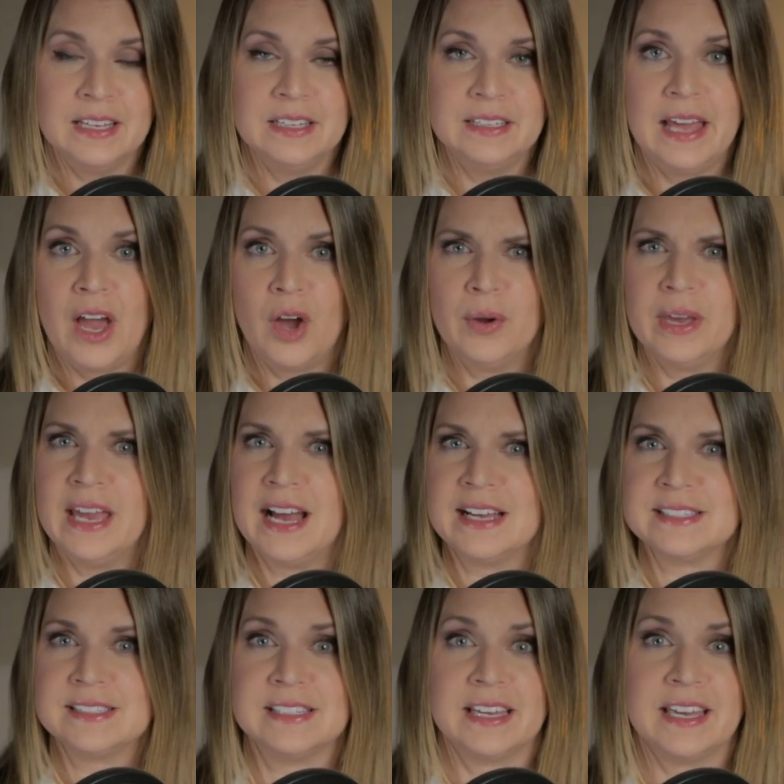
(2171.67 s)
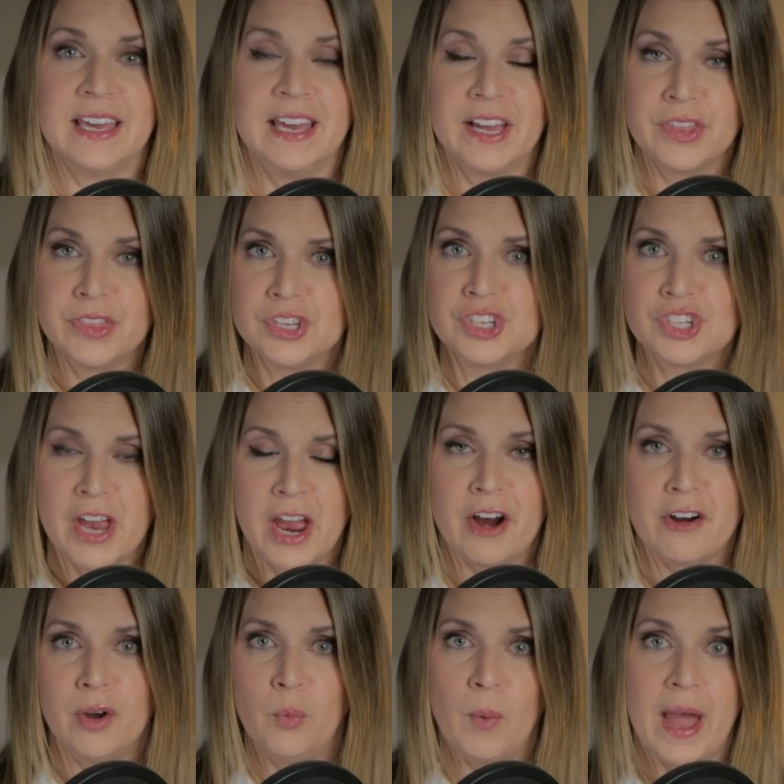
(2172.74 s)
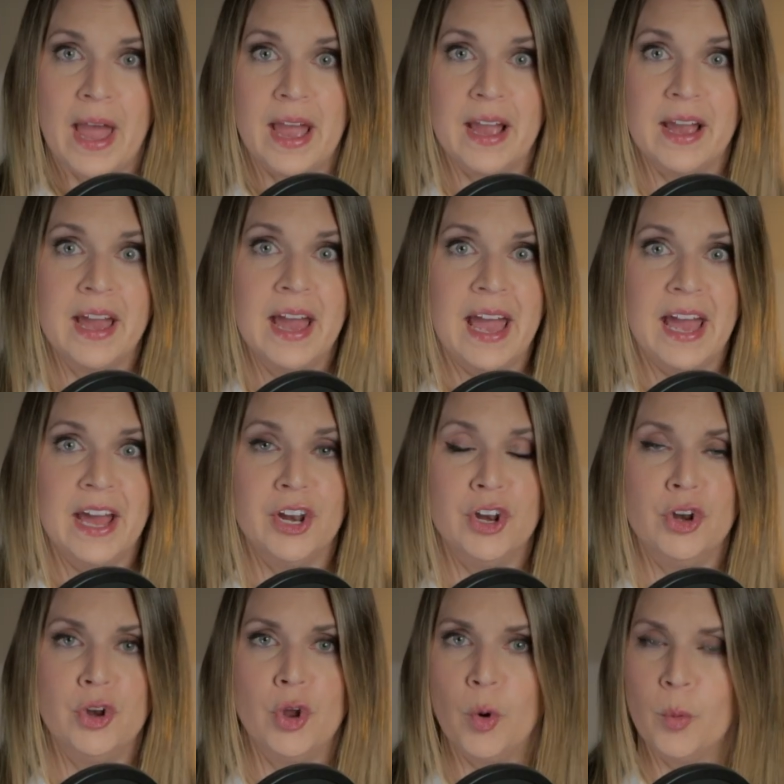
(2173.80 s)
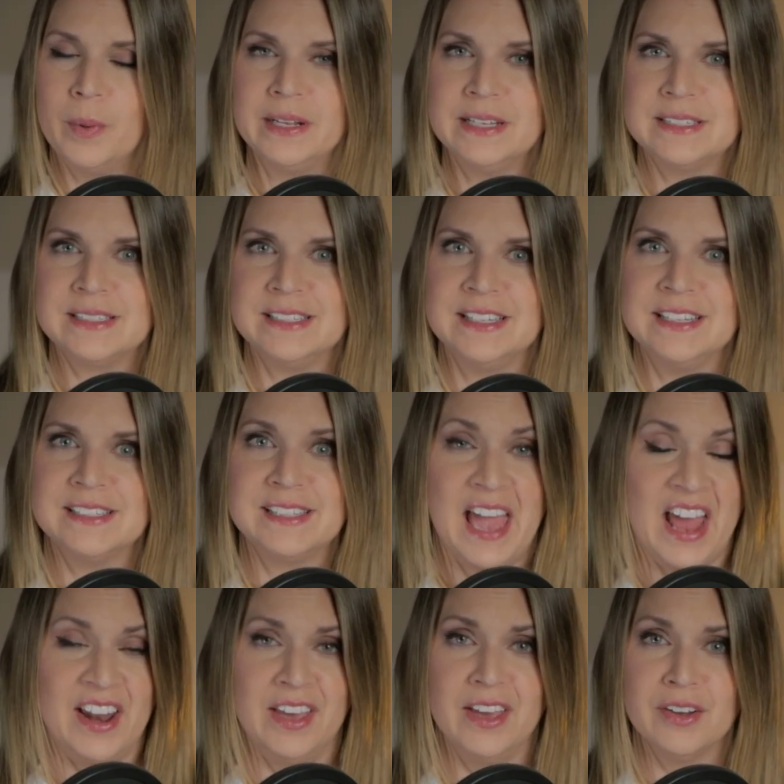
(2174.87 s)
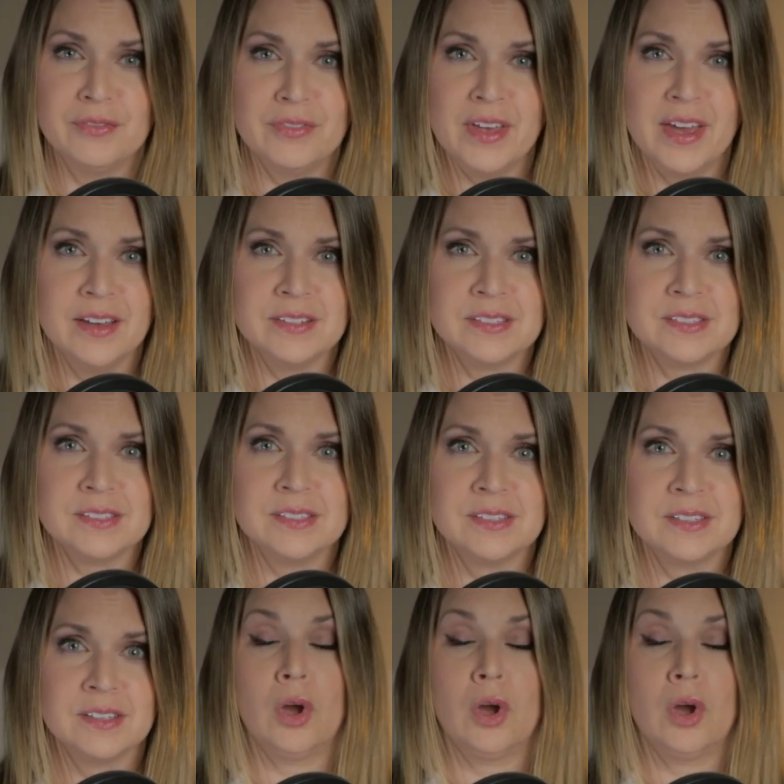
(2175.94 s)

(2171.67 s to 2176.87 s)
Now he has to kick the chair away and nobody sees any of this.